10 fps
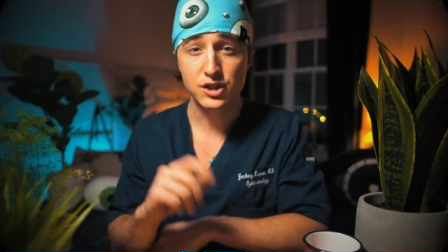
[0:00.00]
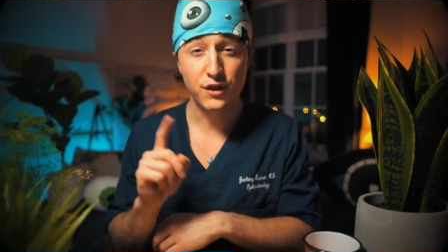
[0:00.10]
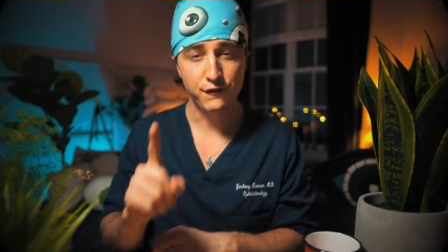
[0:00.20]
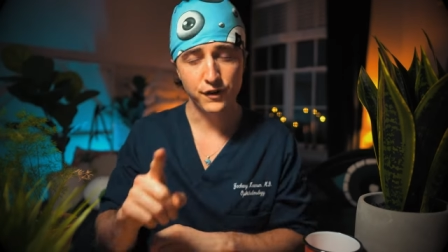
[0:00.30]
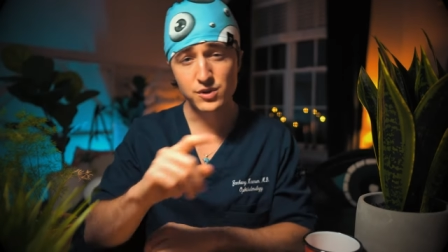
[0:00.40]
So
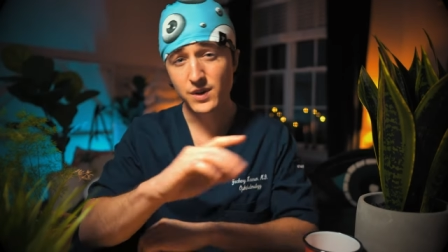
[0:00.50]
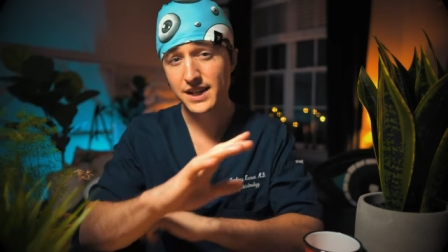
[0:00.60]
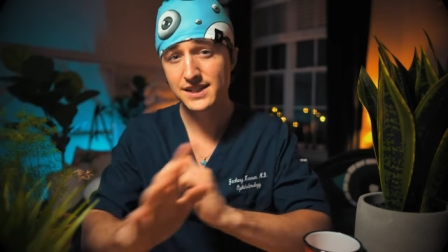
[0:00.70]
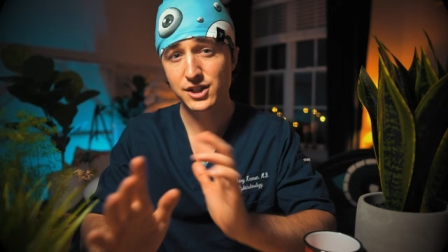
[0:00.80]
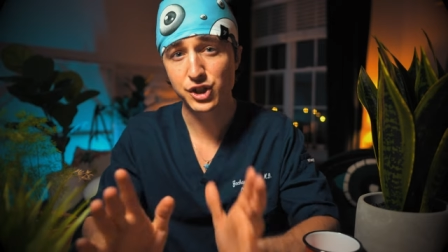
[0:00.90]
the first one
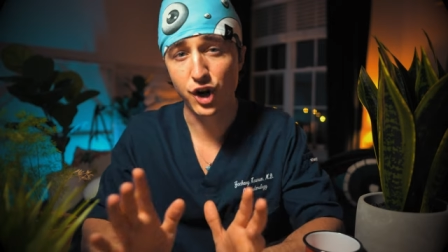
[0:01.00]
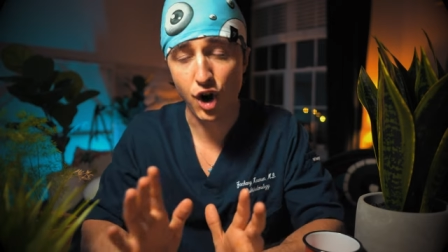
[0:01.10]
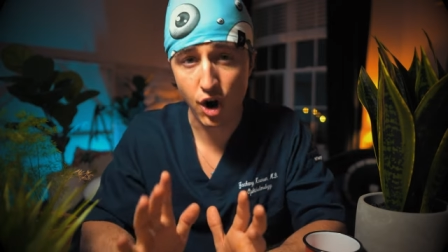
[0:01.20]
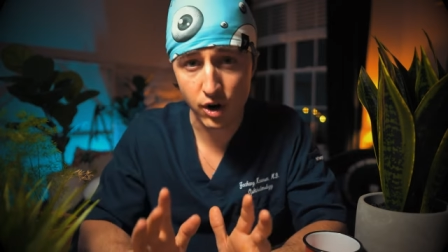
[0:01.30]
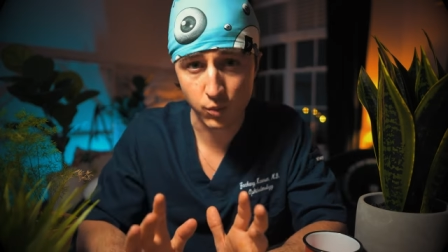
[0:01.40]
is that you're
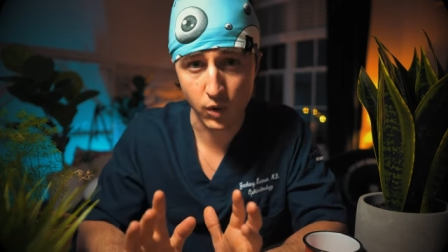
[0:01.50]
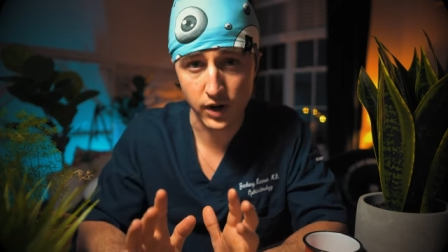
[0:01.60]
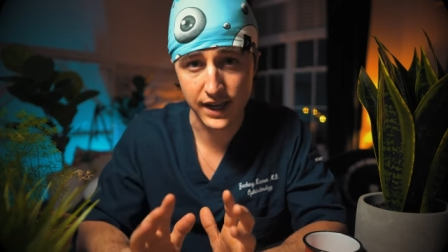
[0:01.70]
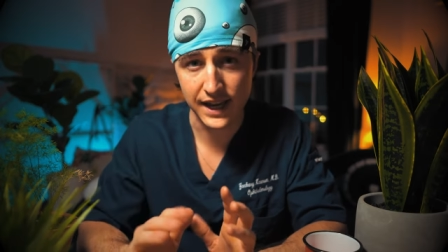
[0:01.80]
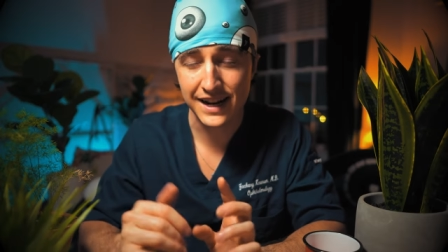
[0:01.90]

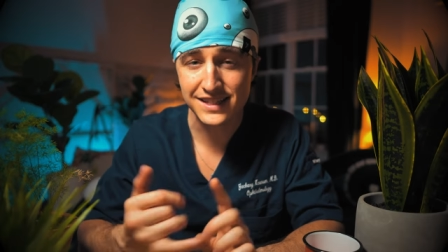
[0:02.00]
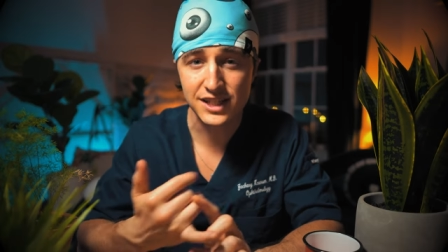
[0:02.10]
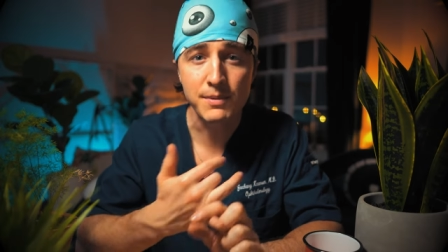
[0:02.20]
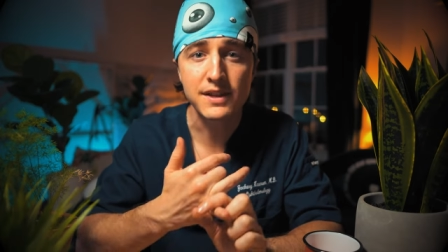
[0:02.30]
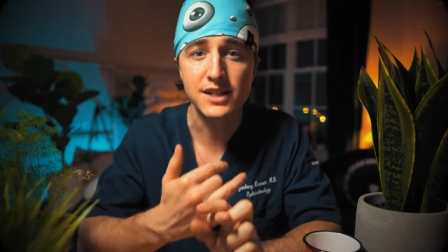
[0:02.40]
hardworking. And that
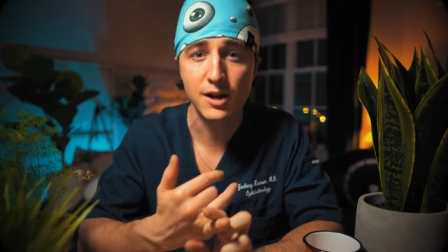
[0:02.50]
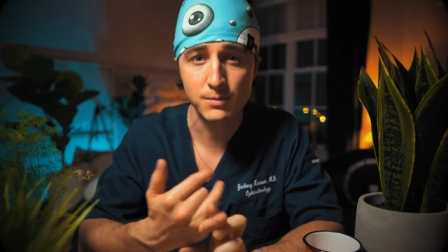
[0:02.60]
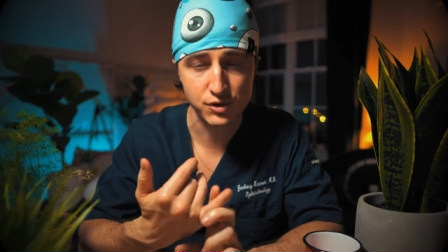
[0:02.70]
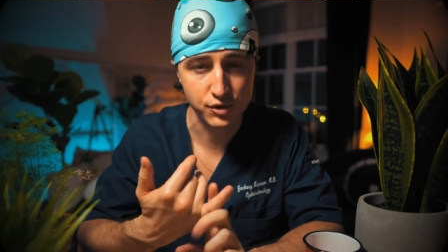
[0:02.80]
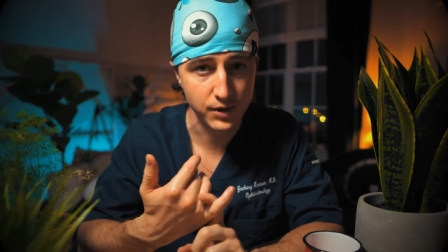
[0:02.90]
some of this
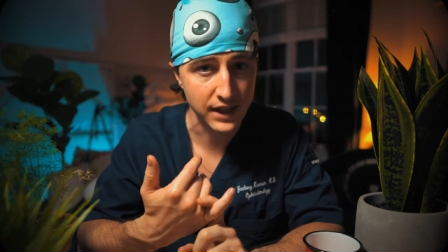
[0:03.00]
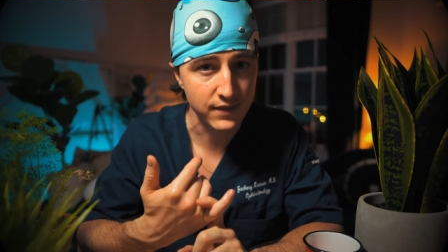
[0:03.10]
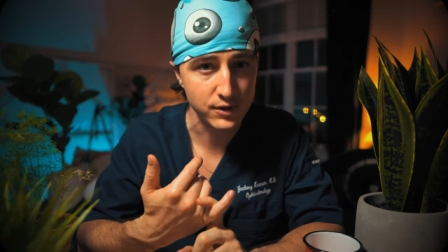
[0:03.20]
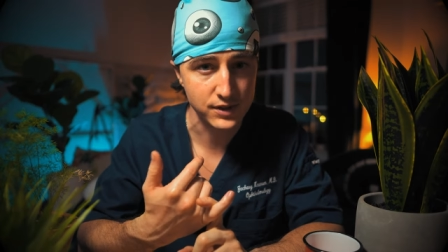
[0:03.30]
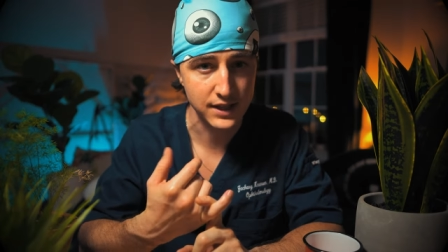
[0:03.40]
comes through in
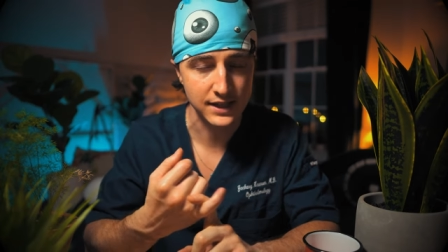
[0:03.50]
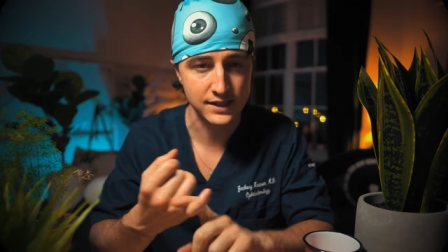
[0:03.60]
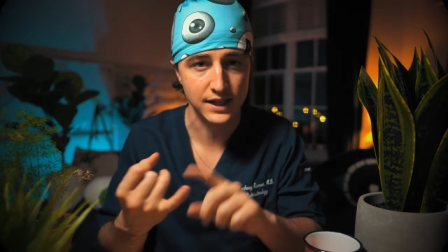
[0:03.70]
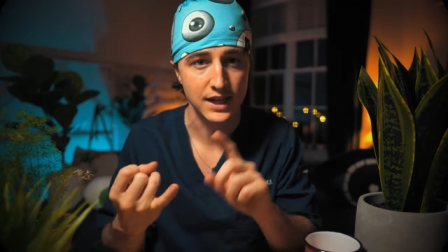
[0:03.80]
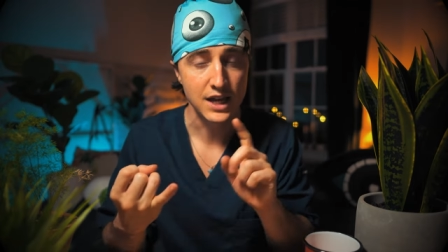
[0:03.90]
those things, like